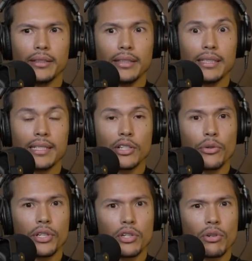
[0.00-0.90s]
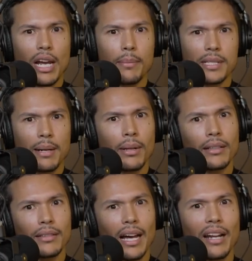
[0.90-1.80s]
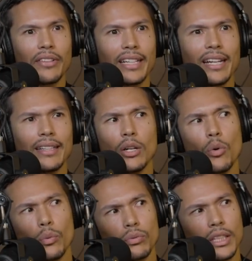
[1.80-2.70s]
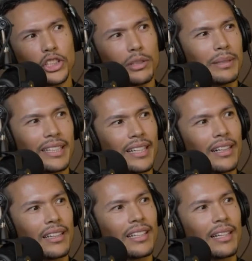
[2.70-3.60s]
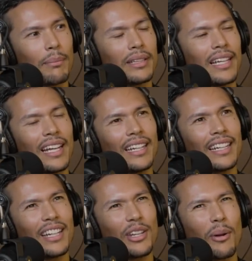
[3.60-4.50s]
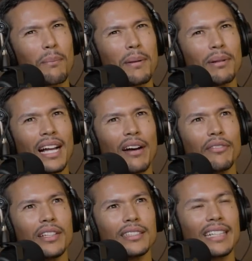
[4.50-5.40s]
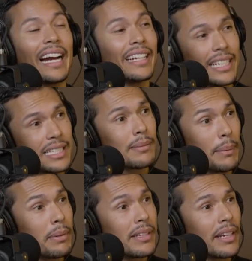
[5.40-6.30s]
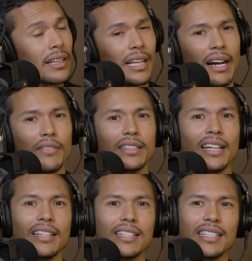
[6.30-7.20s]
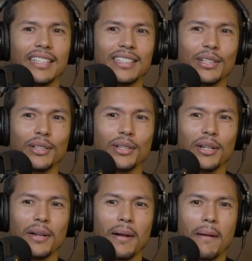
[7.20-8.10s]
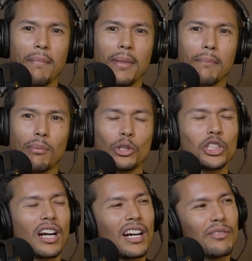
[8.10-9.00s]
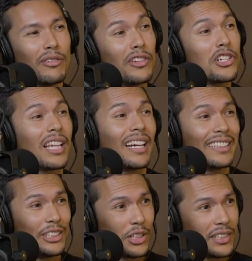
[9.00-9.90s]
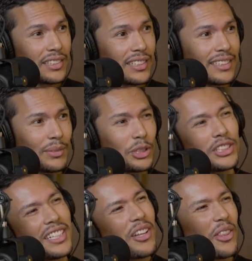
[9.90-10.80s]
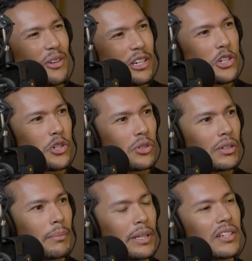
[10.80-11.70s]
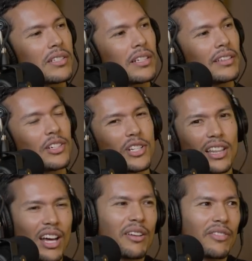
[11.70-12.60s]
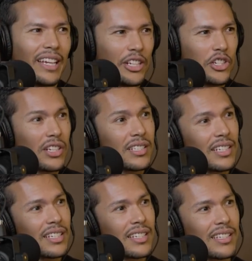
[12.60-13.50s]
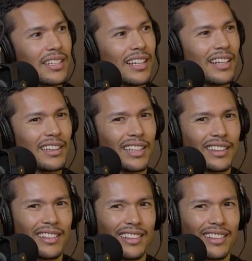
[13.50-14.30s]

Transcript: these serious crimes. And I'm not advocating, they should be killed. But then, people have this, Guyanese in particular, have a tendency to push hard for vigilante justice, which is another issue because there's a lot of injustice that